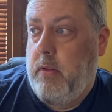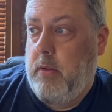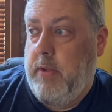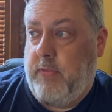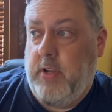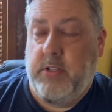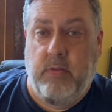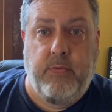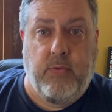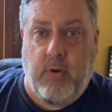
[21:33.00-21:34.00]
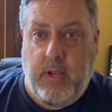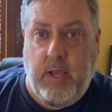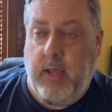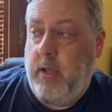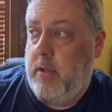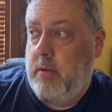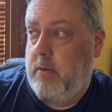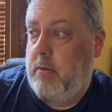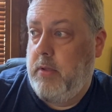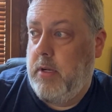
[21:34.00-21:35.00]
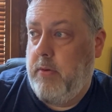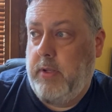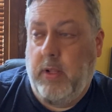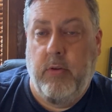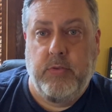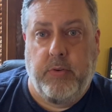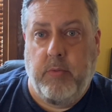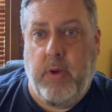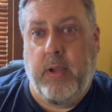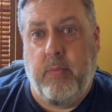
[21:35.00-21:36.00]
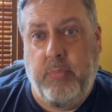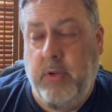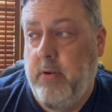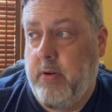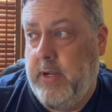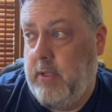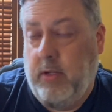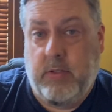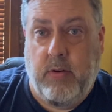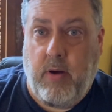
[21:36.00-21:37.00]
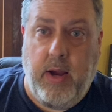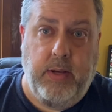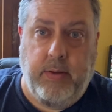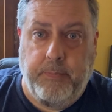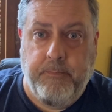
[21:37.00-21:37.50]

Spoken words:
If I shoot 4K, it loads onto my computer and it looks great.